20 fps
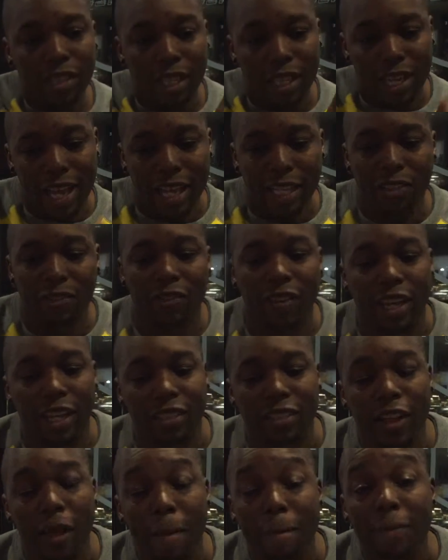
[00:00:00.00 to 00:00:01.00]
the next
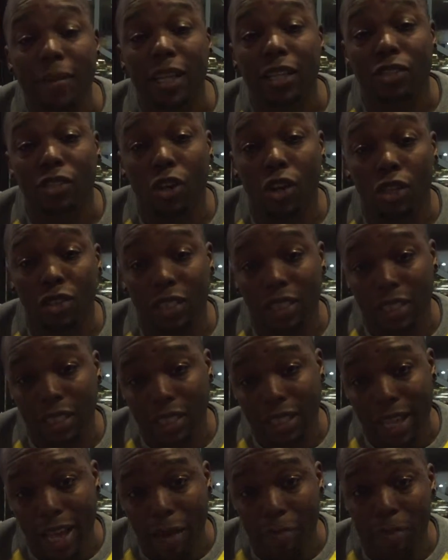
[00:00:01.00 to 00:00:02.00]
phase is called the
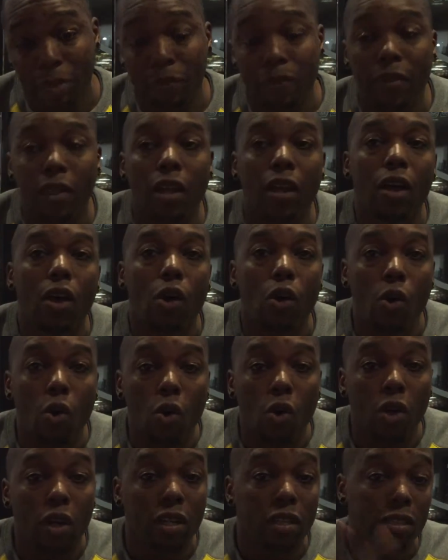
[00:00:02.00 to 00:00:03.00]
step,
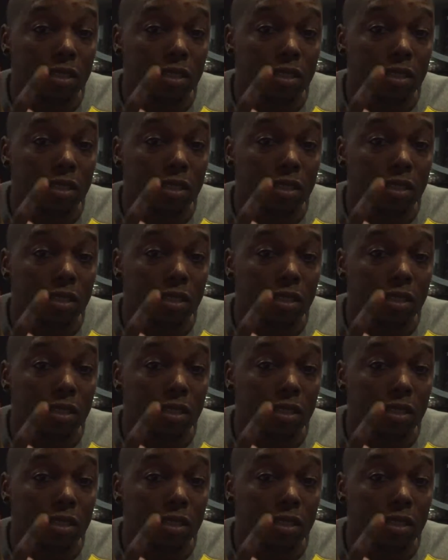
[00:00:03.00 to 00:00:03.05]
or